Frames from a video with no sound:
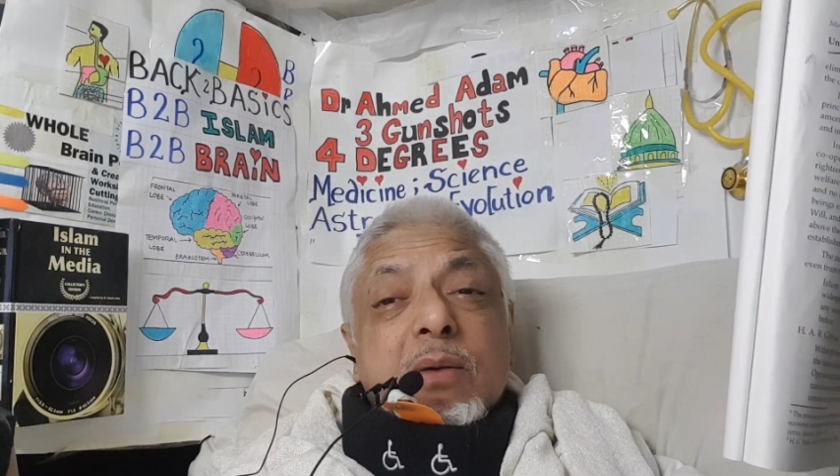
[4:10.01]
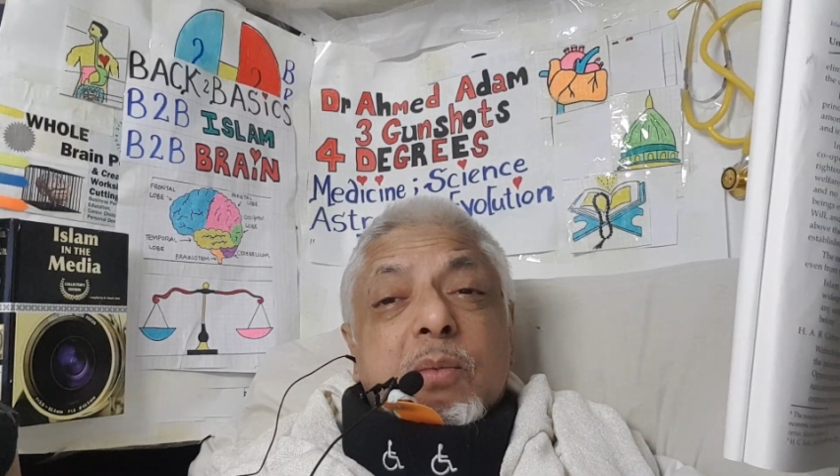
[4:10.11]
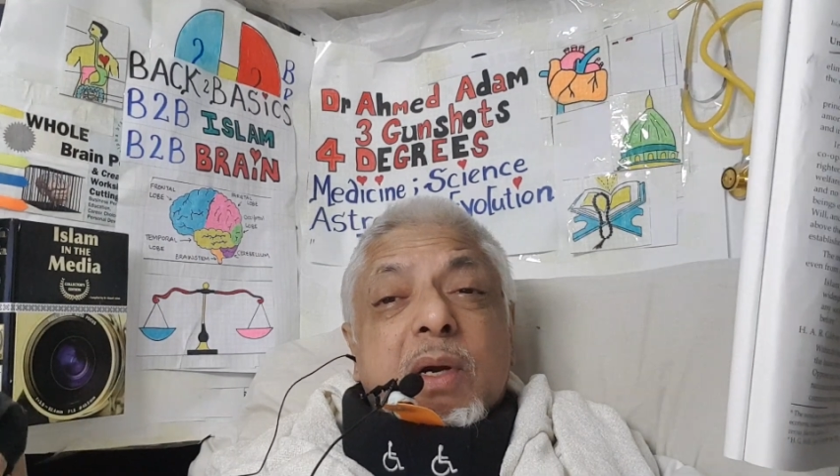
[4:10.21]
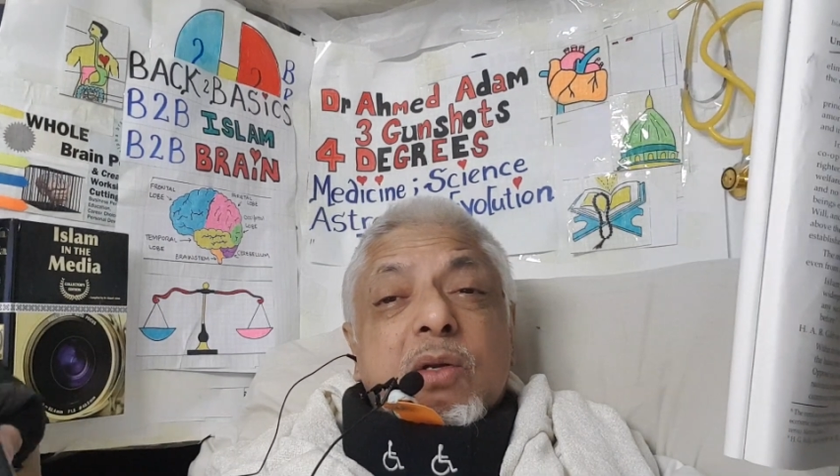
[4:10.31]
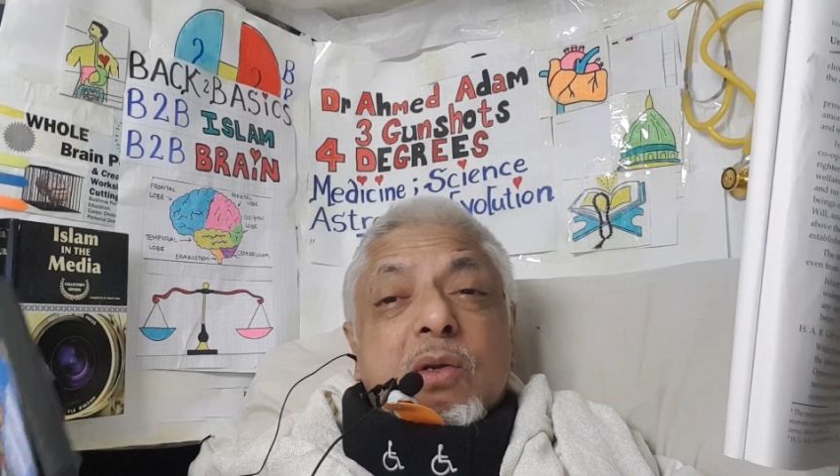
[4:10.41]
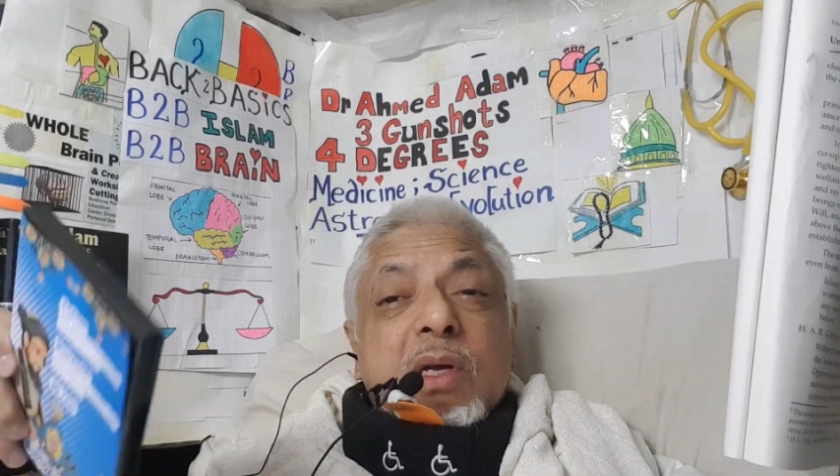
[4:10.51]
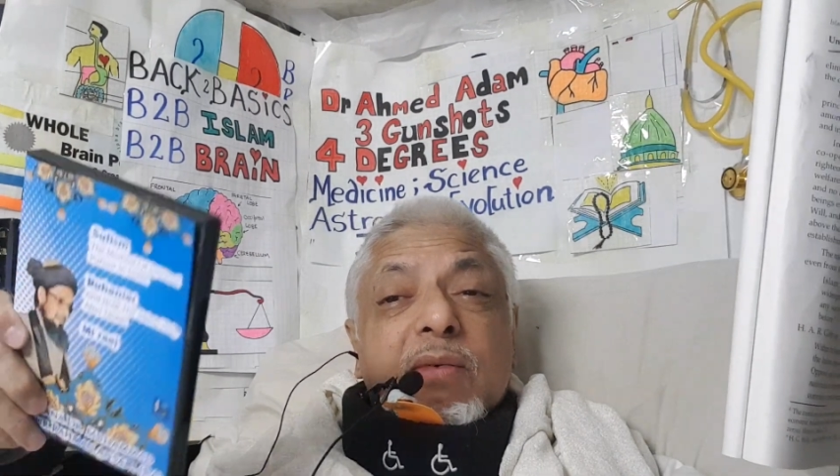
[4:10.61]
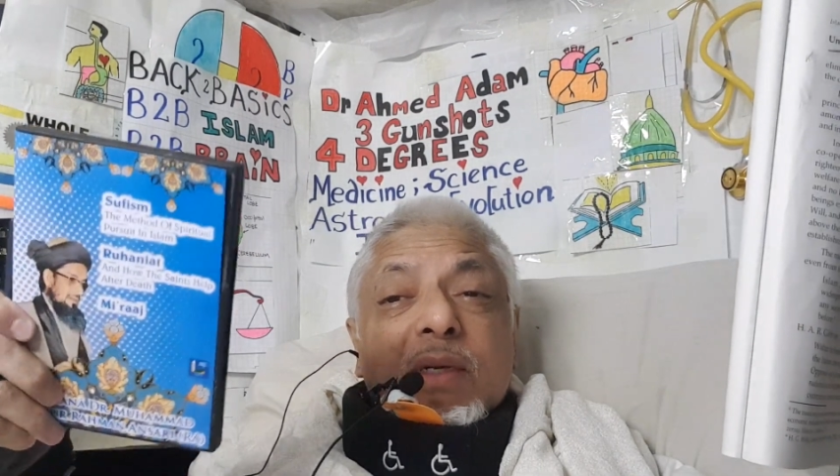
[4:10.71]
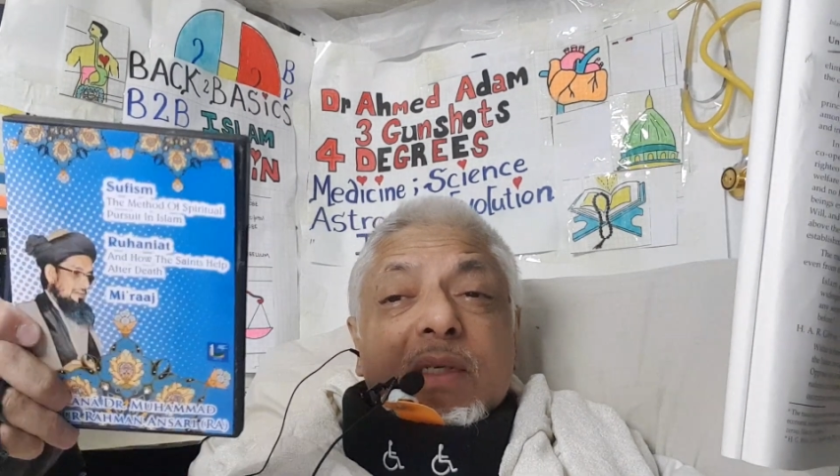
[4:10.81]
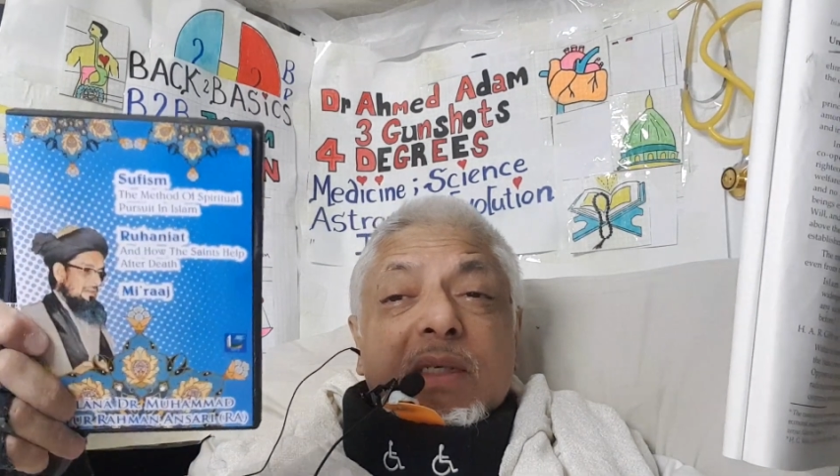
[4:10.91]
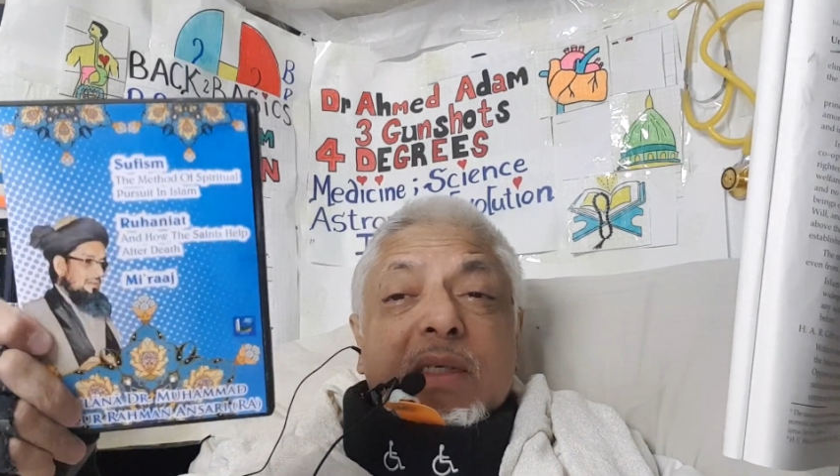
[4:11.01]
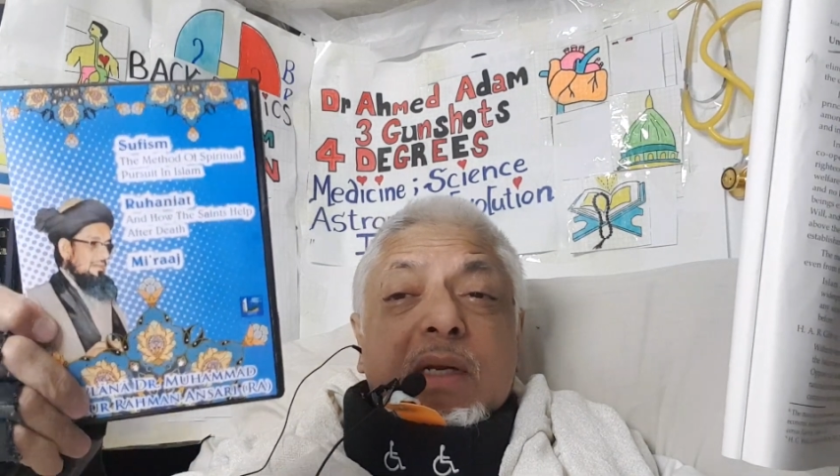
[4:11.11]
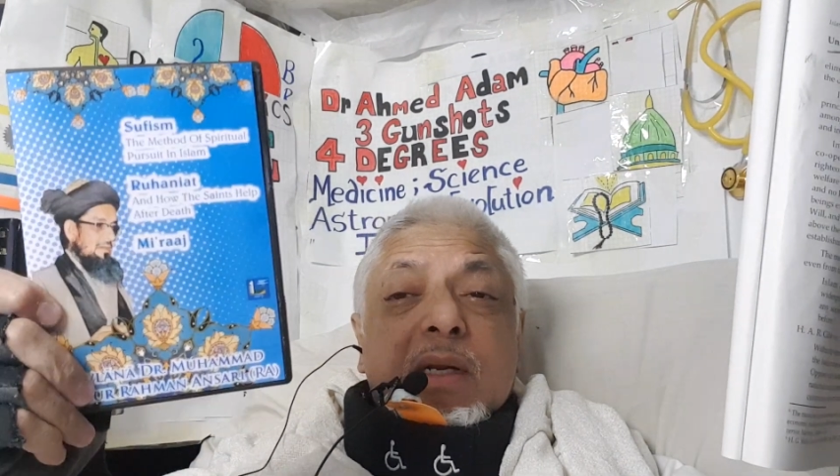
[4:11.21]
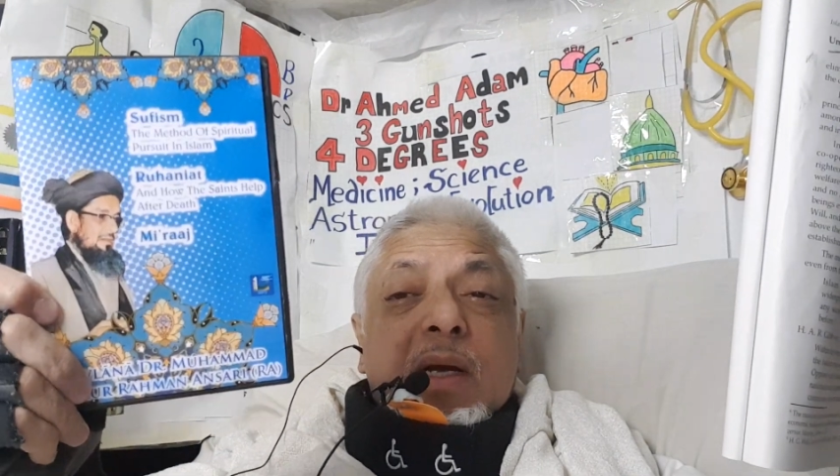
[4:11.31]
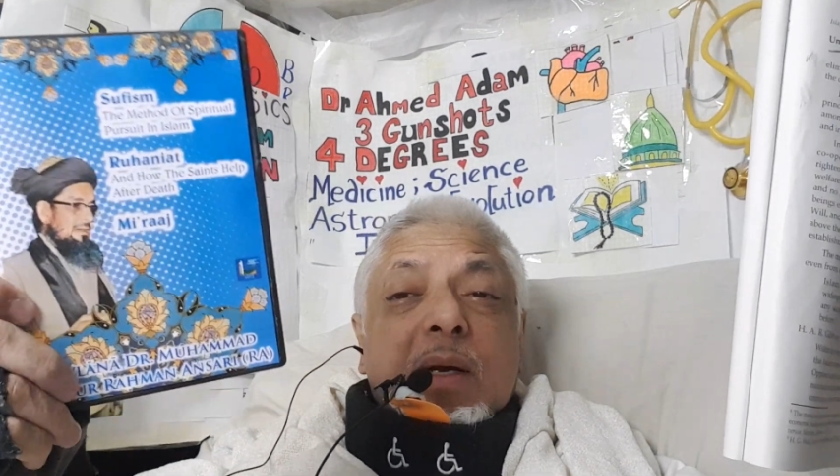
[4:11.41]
Why don't you give us a son?